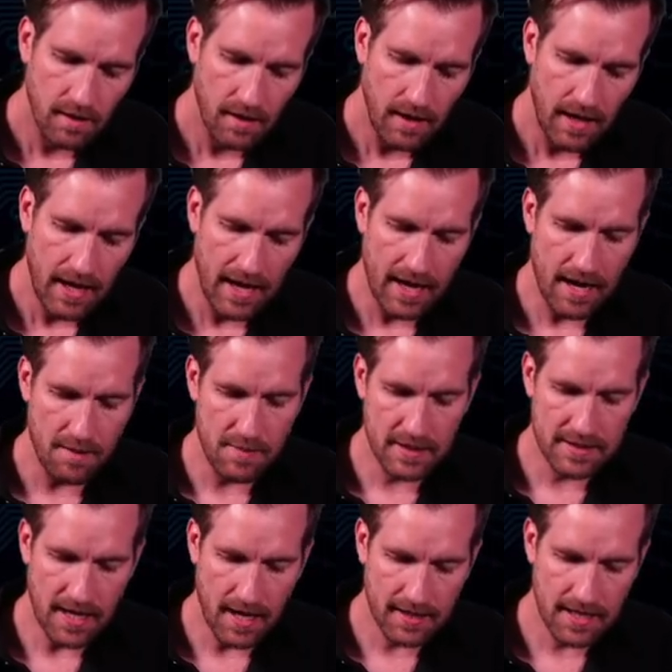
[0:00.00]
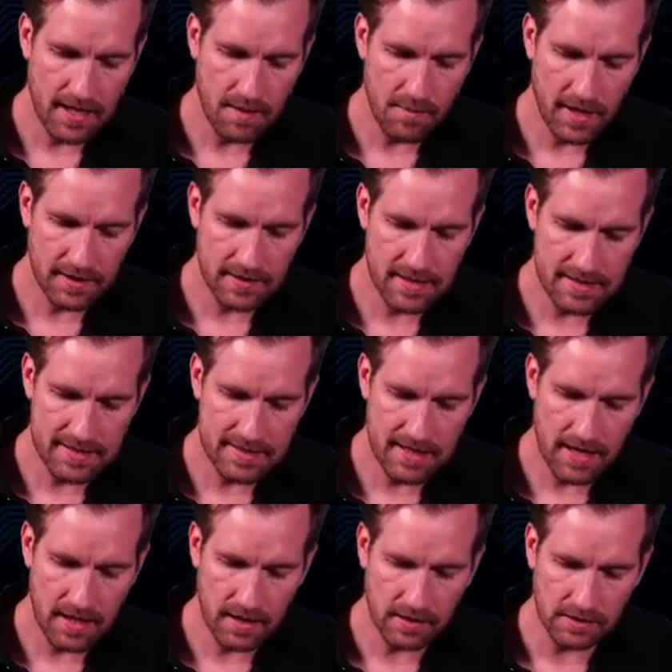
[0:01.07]
and I've been talking about the
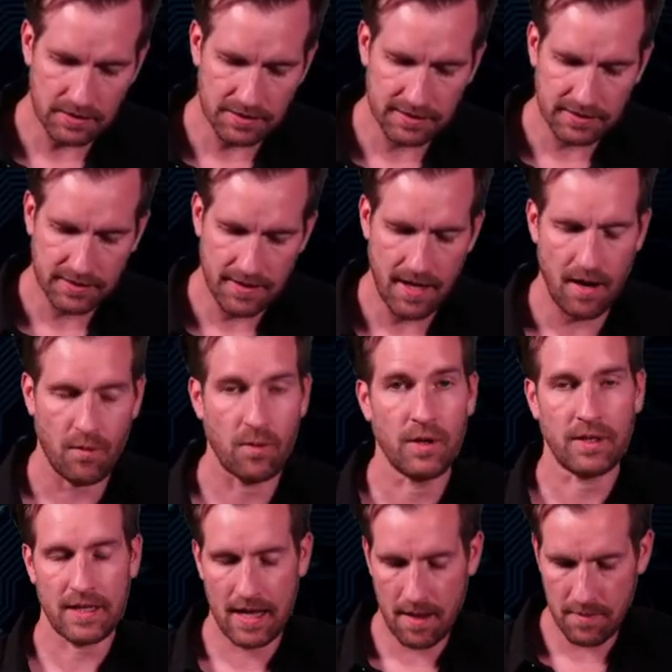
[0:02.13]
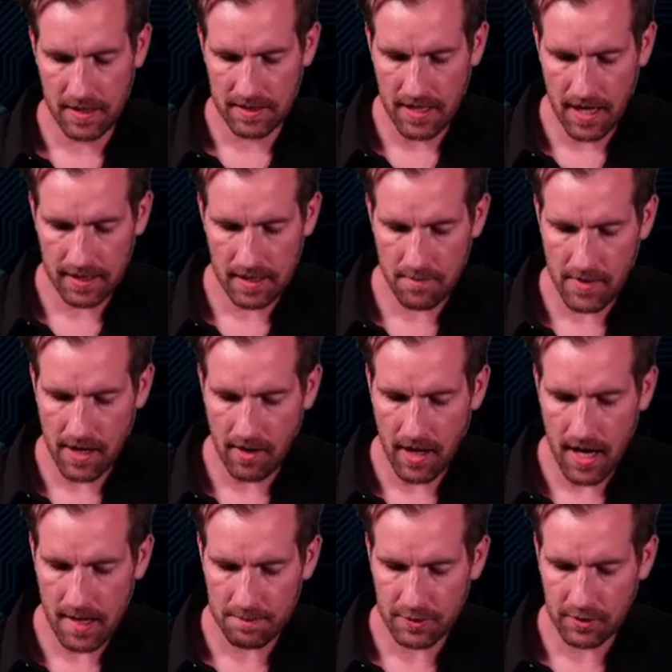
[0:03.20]
sales network, and I've been talking about
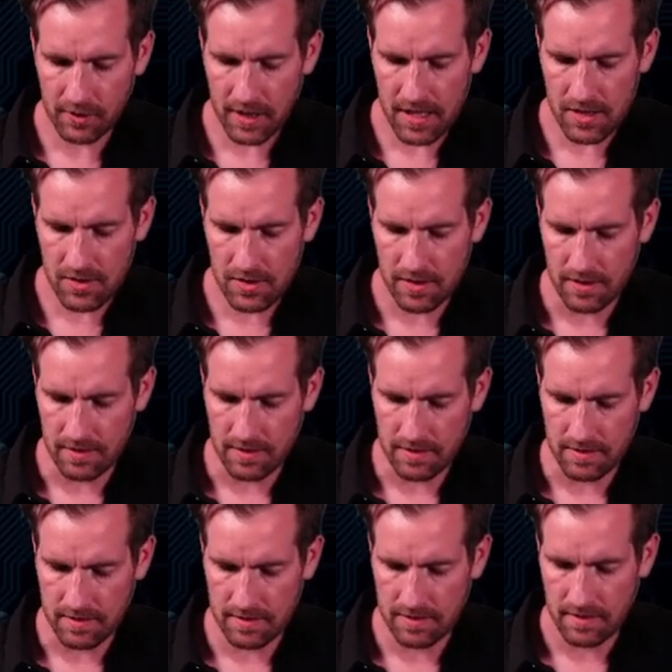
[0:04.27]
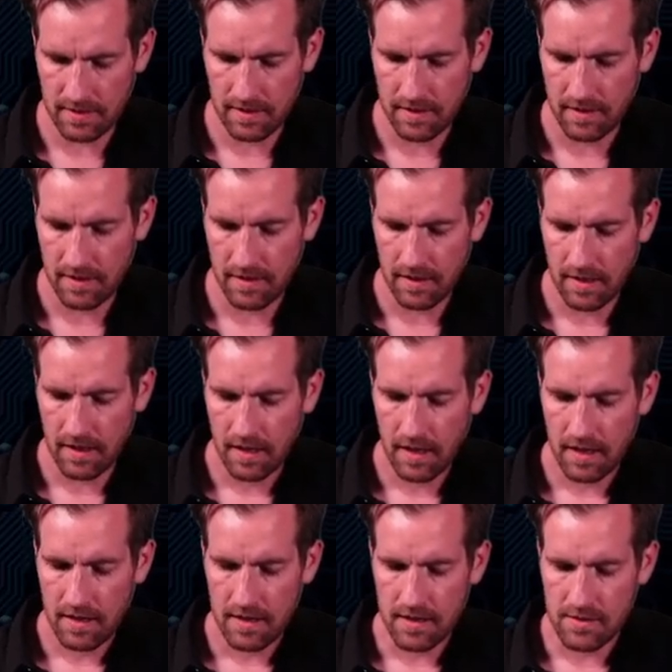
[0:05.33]
operations.
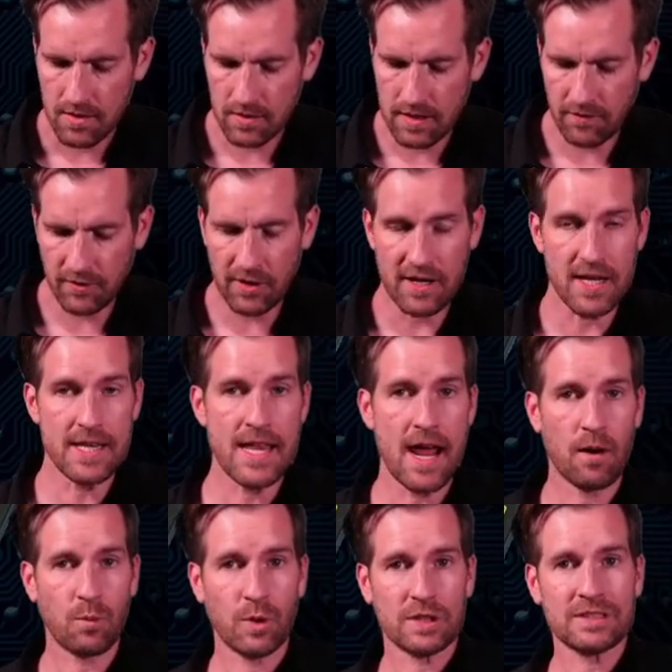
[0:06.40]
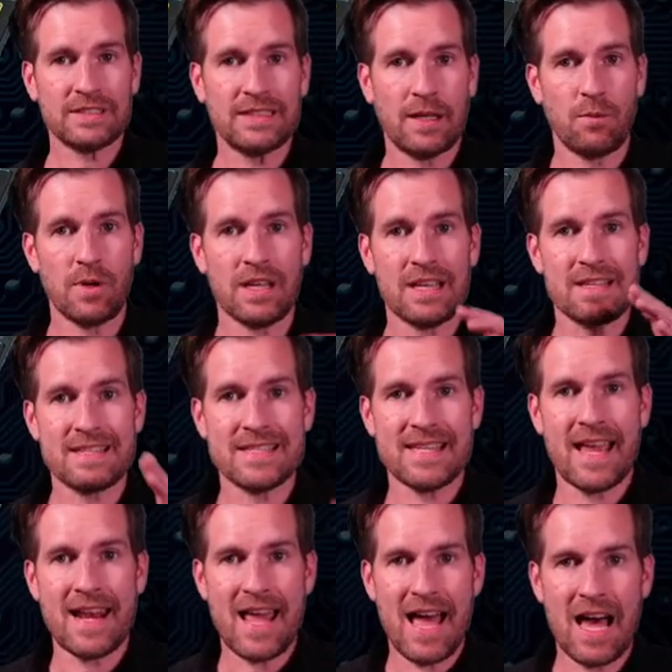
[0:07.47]
These are different networks that we can
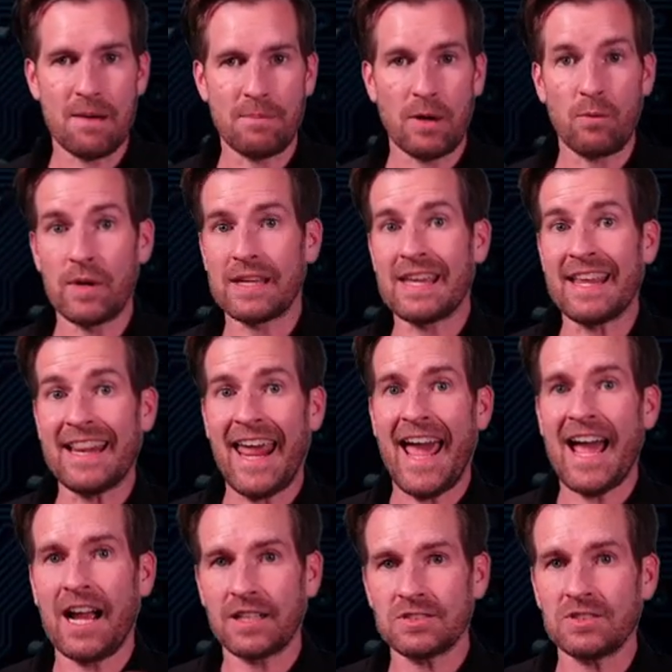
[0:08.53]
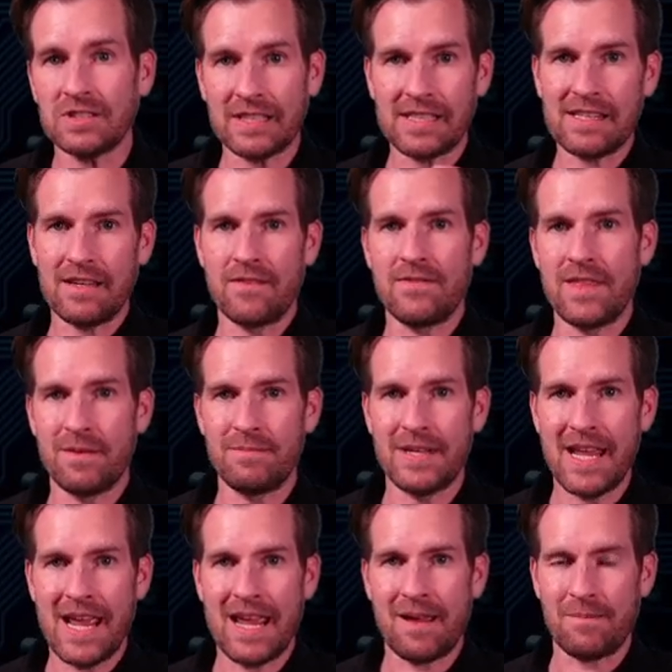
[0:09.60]
set up, and we can actually give them
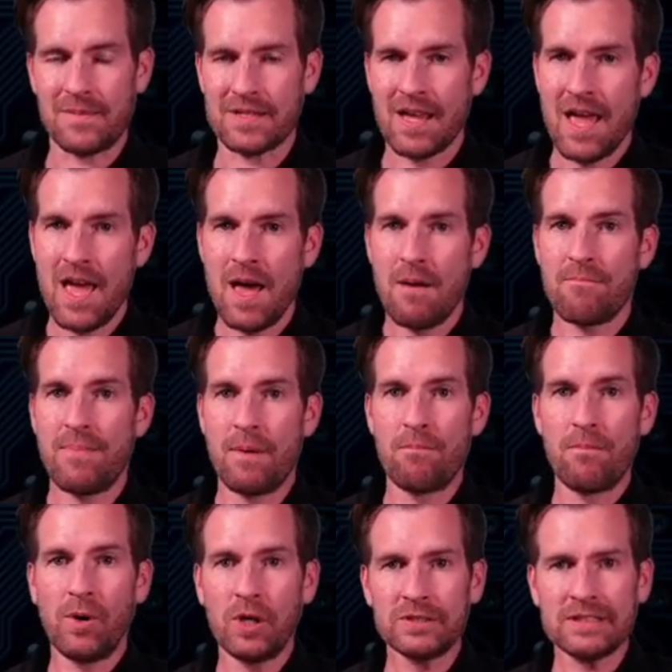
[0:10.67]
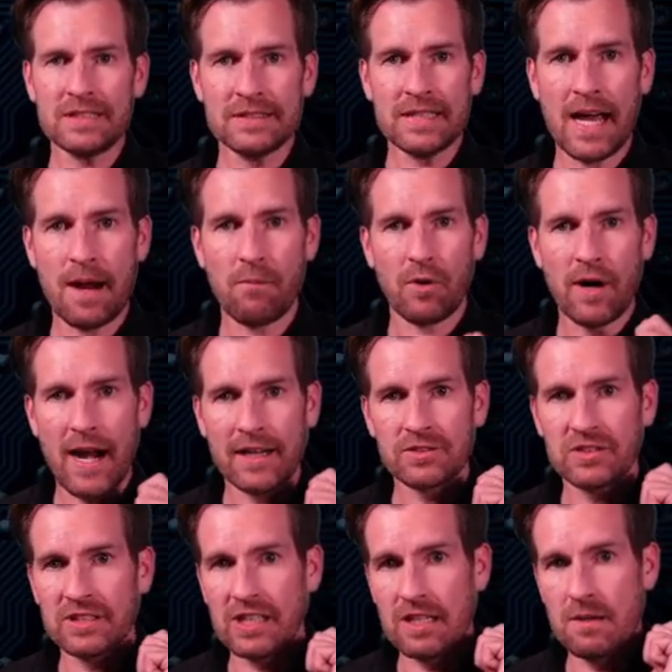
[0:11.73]
names. But most of the time, we're
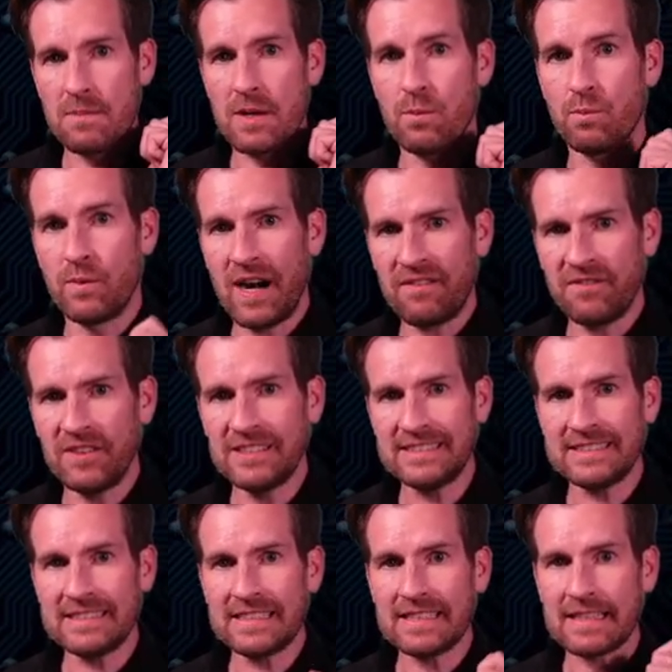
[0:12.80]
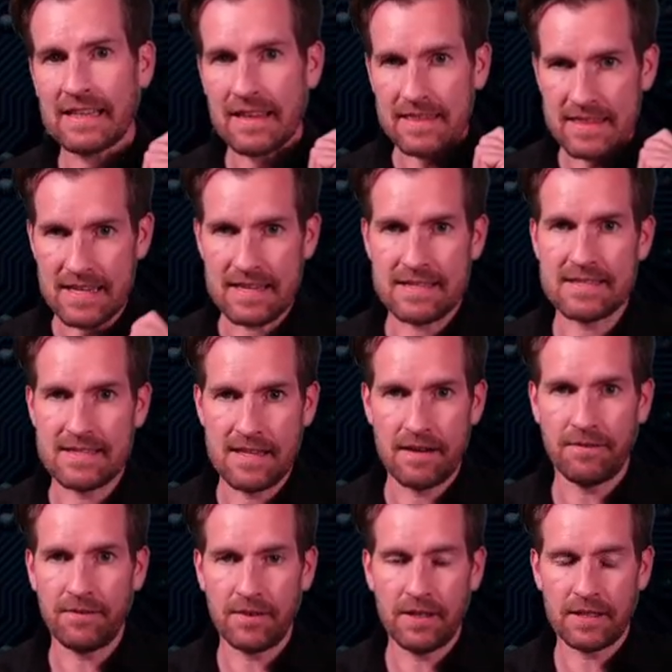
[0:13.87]
actually going to be referencing these
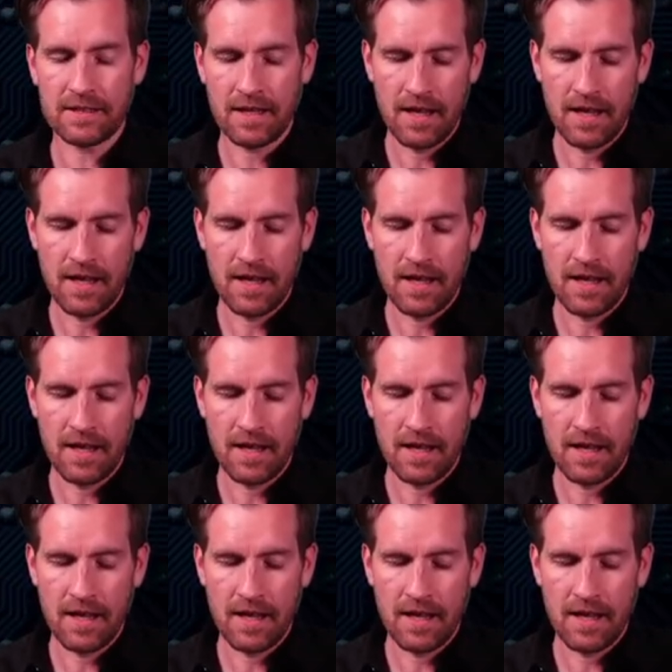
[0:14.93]
different